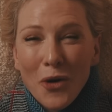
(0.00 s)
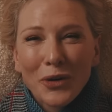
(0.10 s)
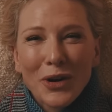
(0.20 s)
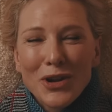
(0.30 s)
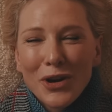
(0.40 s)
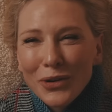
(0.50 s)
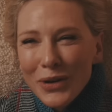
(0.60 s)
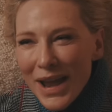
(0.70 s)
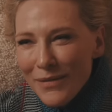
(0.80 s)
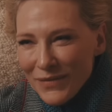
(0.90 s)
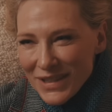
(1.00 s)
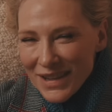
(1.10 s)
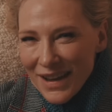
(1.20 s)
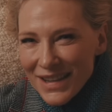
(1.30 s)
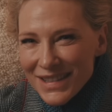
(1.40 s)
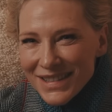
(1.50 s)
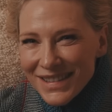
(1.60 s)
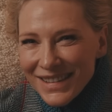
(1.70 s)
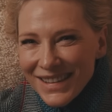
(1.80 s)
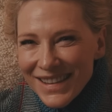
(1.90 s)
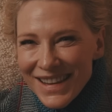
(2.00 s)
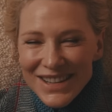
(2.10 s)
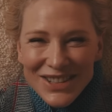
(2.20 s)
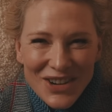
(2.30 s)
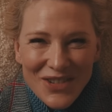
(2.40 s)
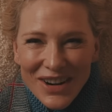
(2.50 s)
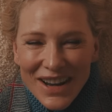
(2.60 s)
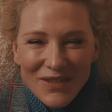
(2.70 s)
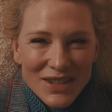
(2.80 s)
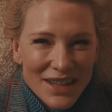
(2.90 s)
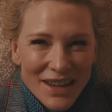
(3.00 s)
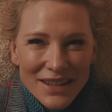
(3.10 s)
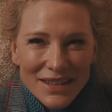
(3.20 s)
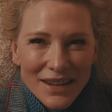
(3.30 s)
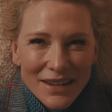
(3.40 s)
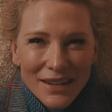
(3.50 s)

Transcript: Or no, emphasize the things that you want emphasized.